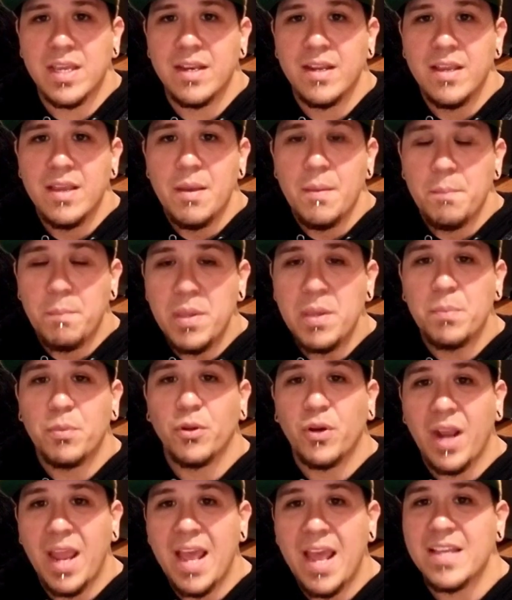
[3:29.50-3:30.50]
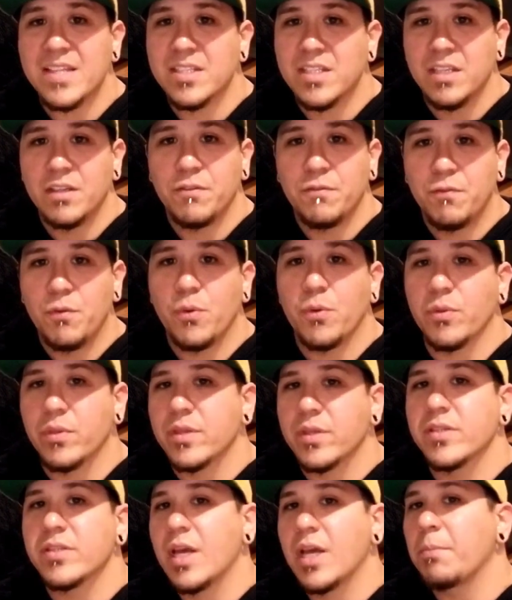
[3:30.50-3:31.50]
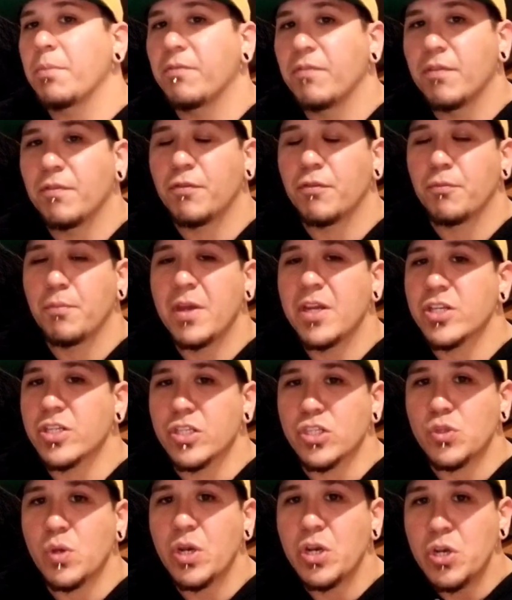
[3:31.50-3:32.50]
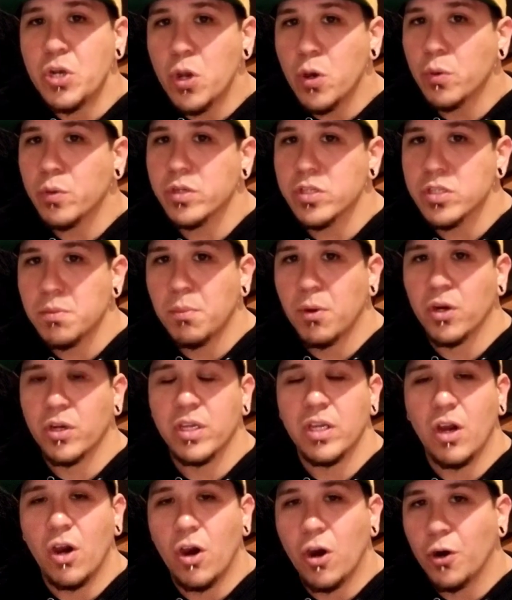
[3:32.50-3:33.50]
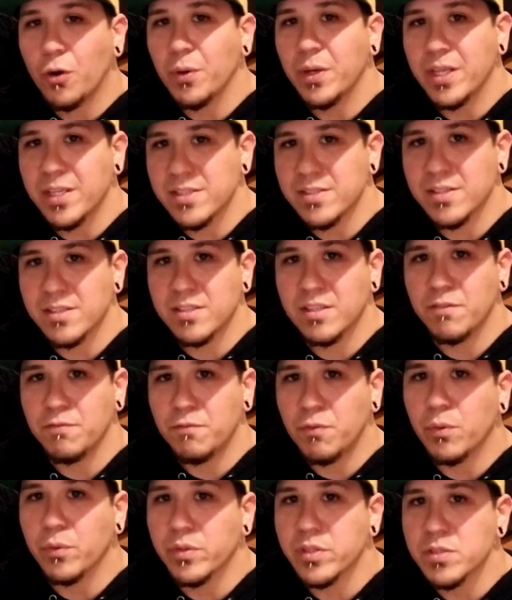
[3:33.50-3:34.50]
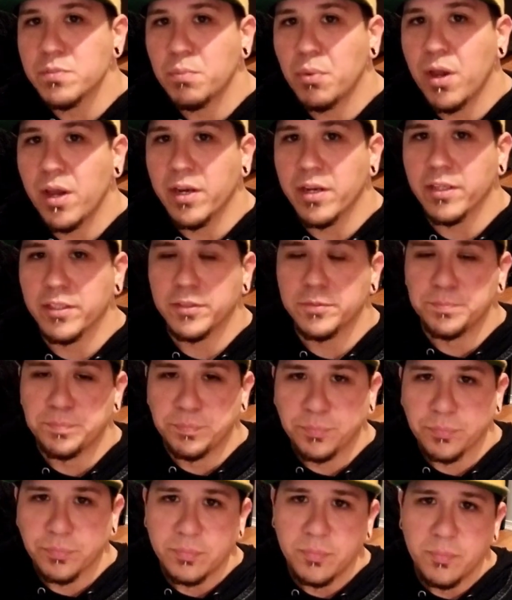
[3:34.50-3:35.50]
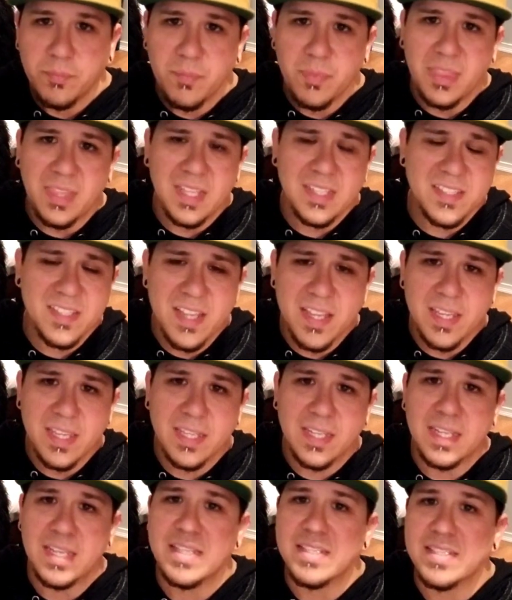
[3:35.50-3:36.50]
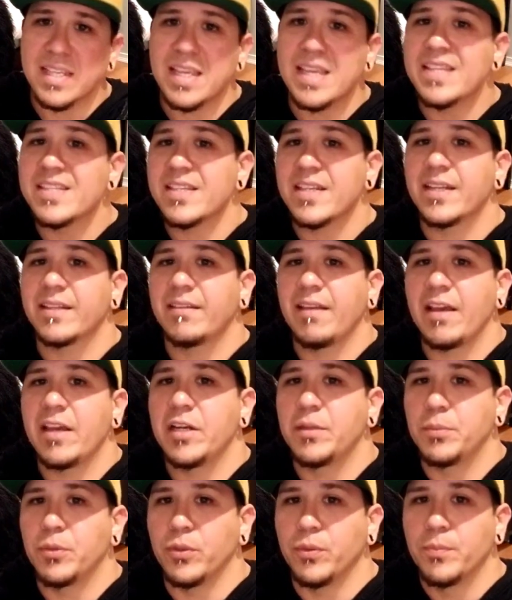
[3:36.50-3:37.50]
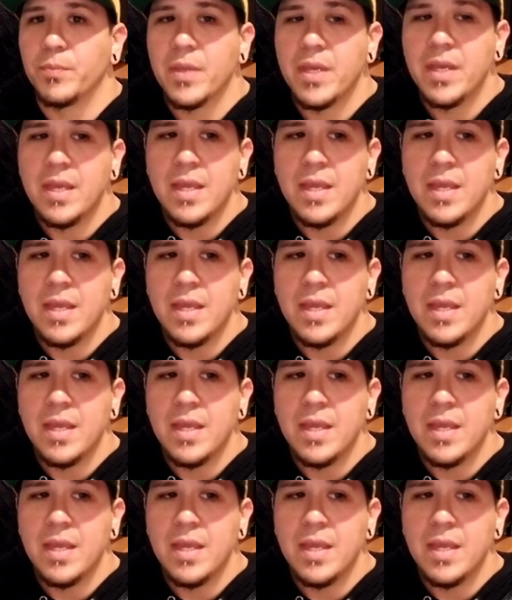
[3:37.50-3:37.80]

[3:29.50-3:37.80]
that people are asking for this type of information. So I know there's a market already existing for this product. Second is it attainable?